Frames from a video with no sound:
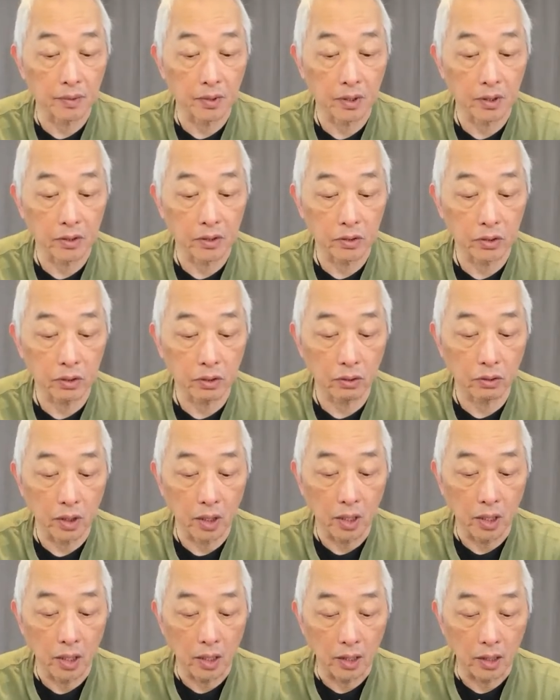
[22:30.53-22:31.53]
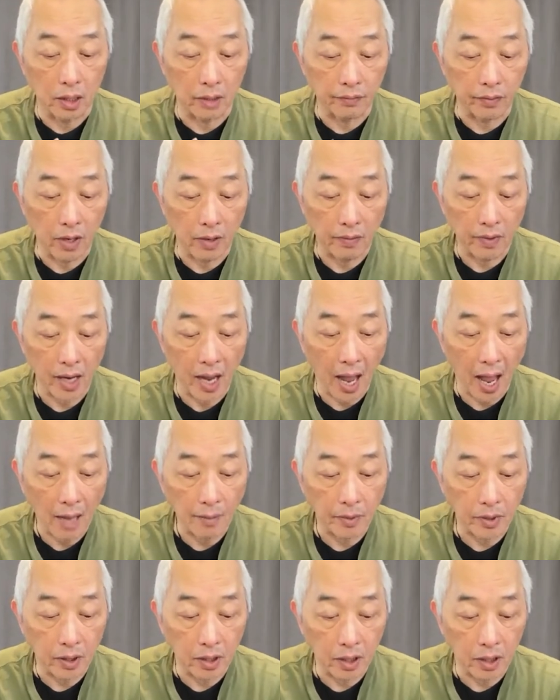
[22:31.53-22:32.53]
So if you have a
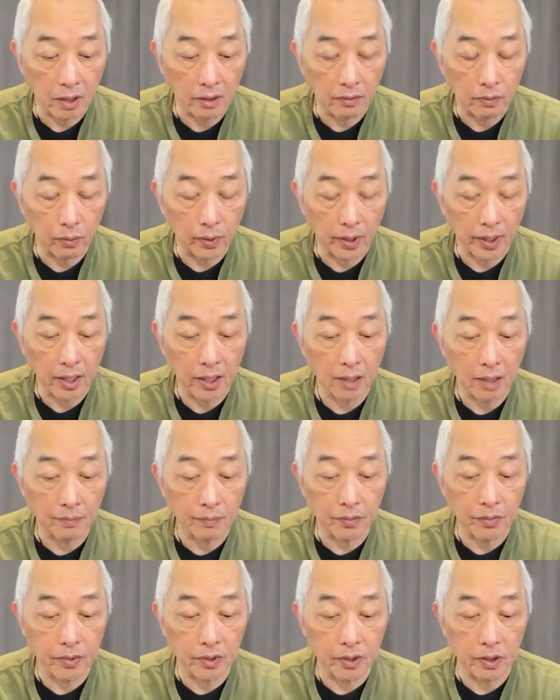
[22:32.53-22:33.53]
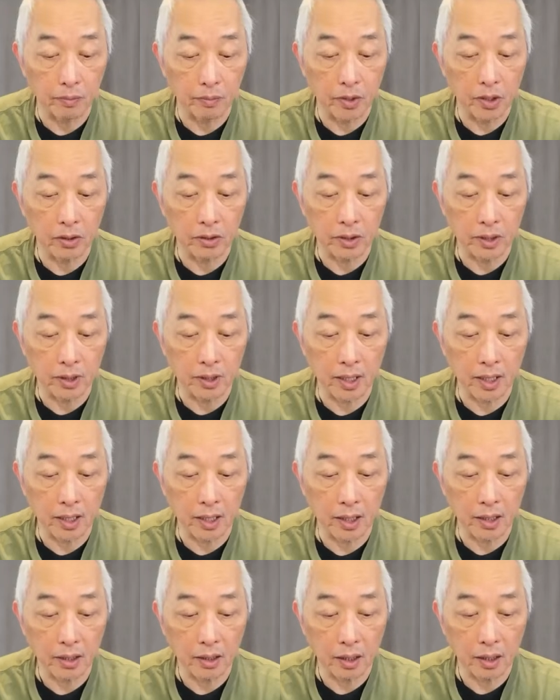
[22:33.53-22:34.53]
habit of waking up in the middle of the
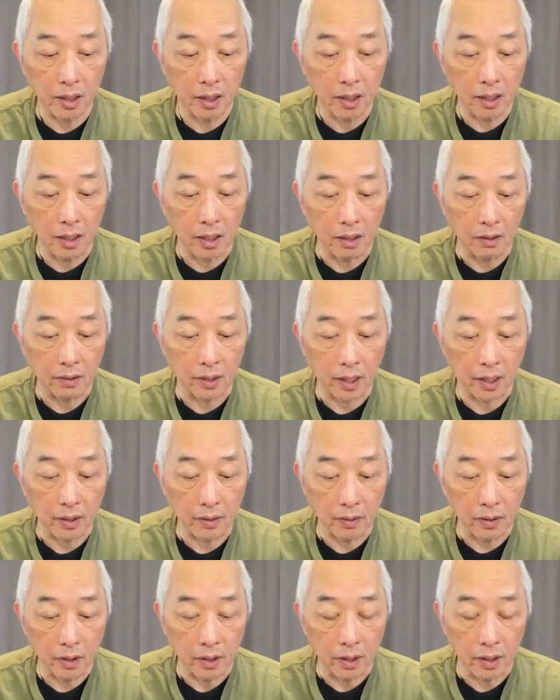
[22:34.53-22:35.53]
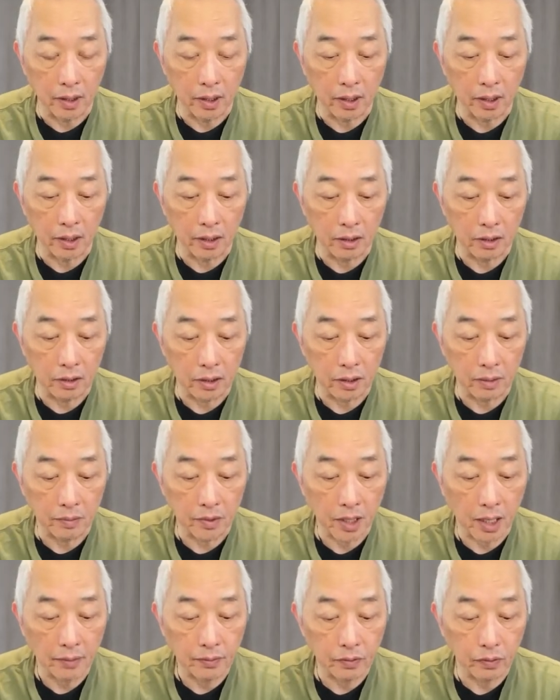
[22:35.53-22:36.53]
night, right, and
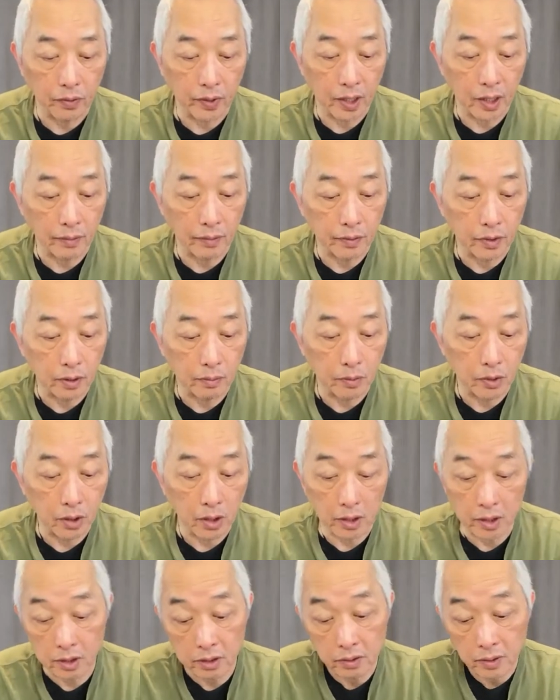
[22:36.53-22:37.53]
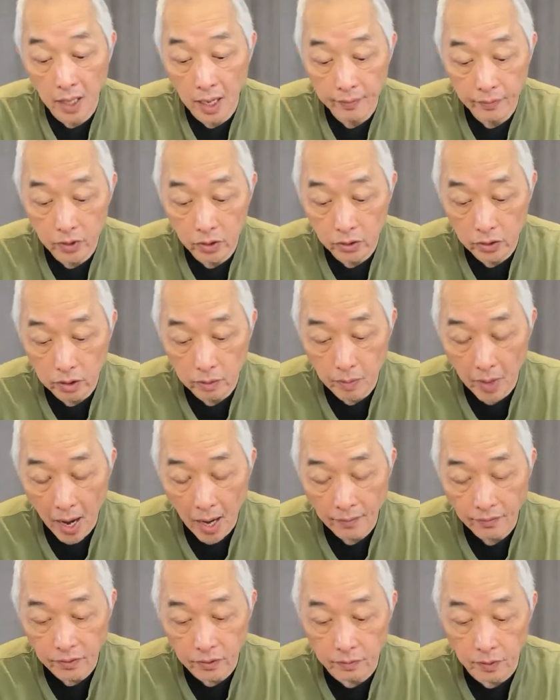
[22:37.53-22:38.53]
sometimes we wake up in the middle of the night because we have to go to the
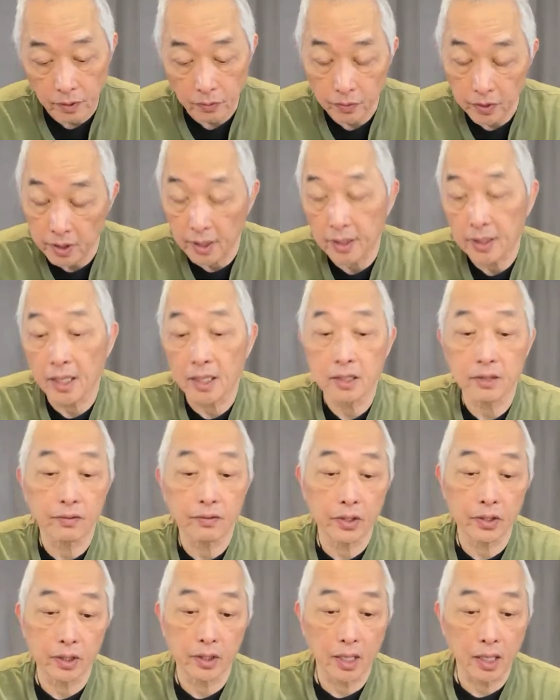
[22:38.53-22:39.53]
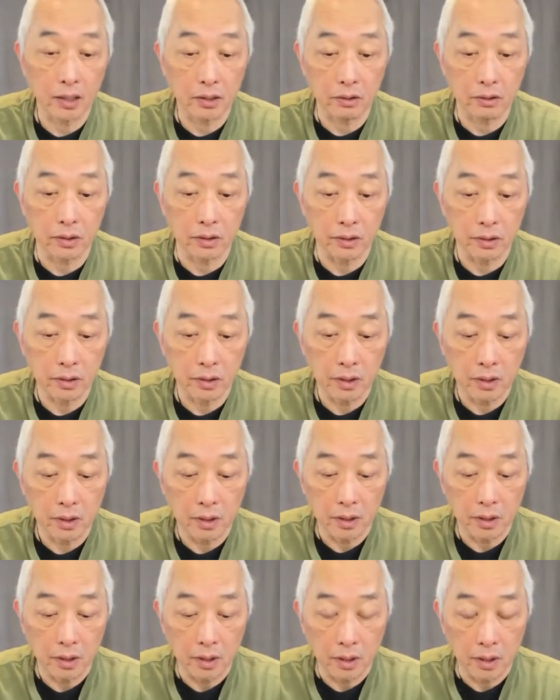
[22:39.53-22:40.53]
bathroom and we think that's very natural,
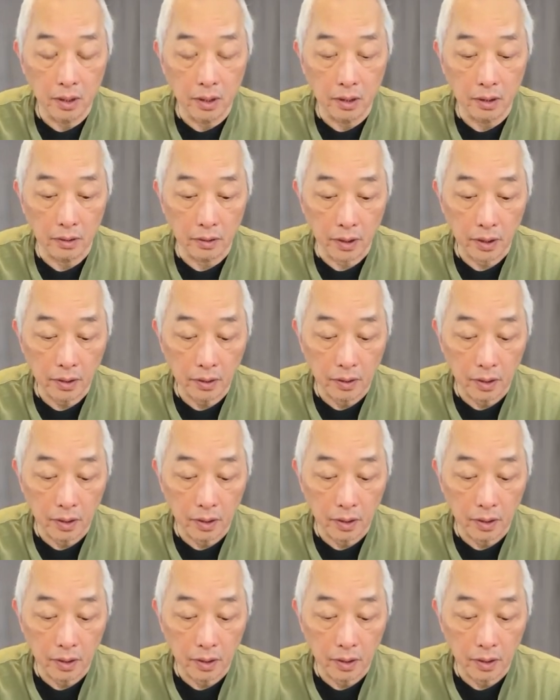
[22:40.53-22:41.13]
right?